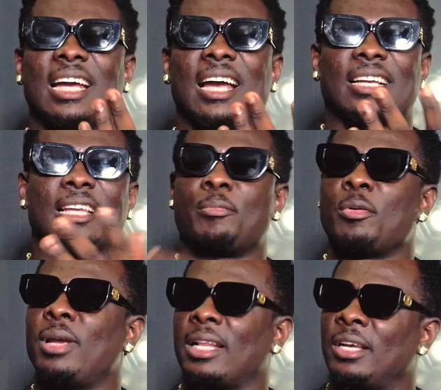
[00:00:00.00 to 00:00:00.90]
Jack that brought
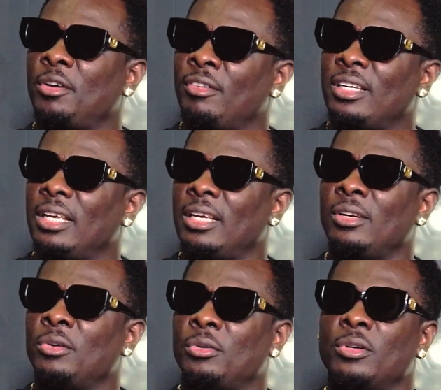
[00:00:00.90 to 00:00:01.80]
me out at the end of the day,
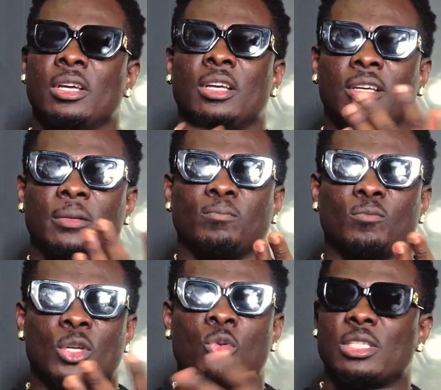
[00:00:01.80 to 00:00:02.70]

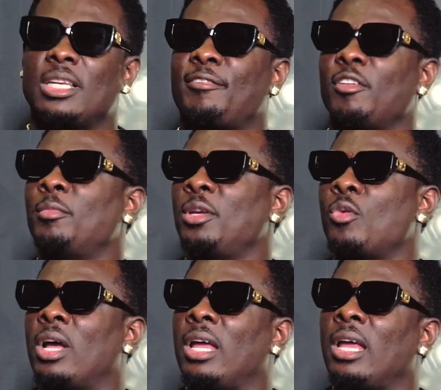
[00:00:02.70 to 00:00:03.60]
he was there for me
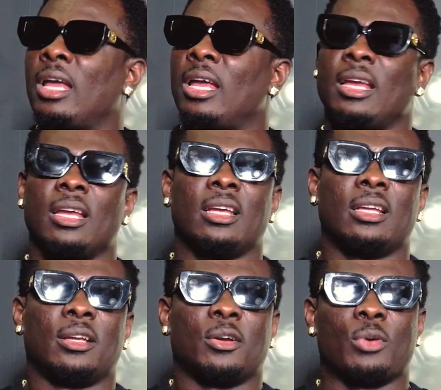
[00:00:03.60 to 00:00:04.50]
when
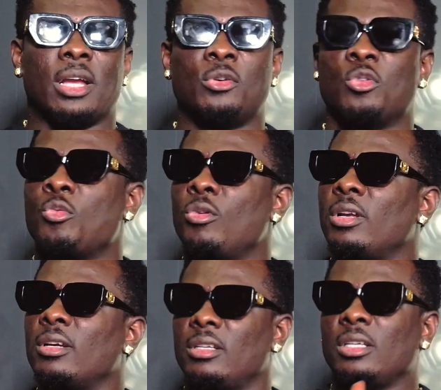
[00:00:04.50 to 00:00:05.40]

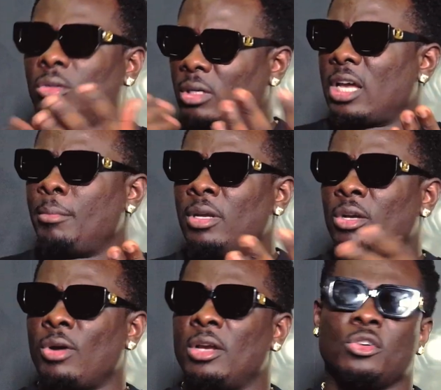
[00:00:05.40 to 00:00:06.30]
you get me,
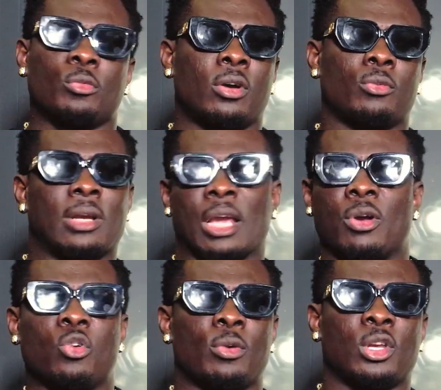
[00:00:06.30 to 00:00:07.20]
when
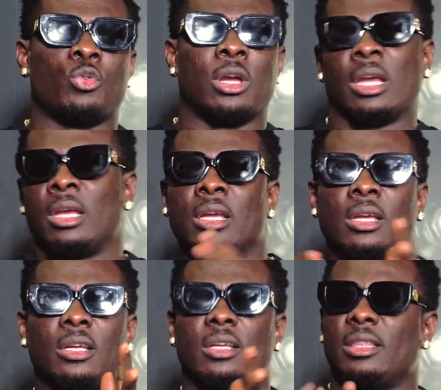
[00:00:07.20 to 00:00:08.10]
nobody were
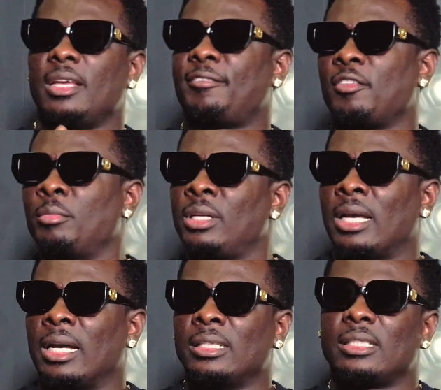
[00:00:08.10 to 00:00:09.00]
there for me,
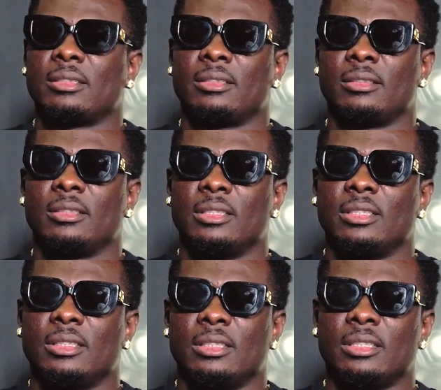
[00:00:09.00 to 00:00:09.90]
and
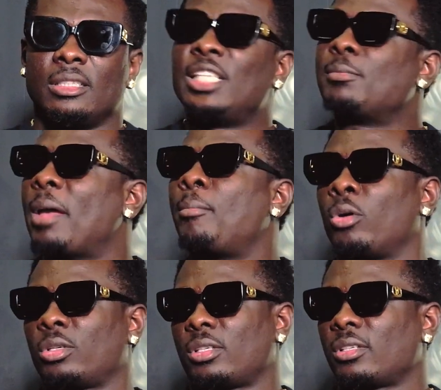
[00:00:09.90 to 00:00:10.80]
he's my
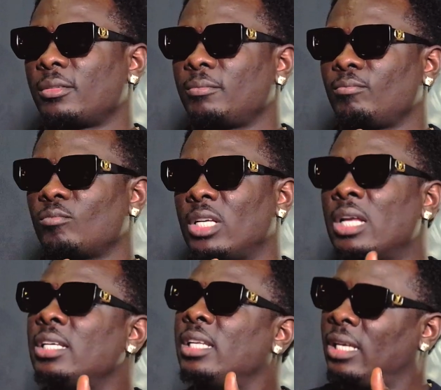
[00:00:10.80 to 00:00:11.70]
boss
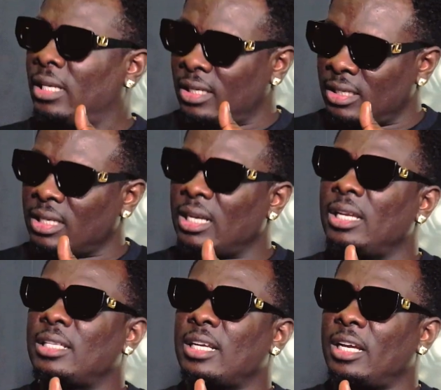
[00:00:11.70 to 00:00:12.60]
any day,
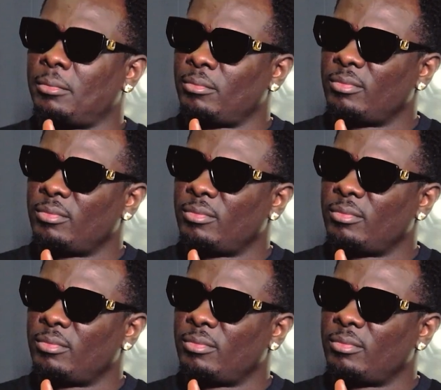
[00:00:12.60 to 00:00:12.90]
anytime.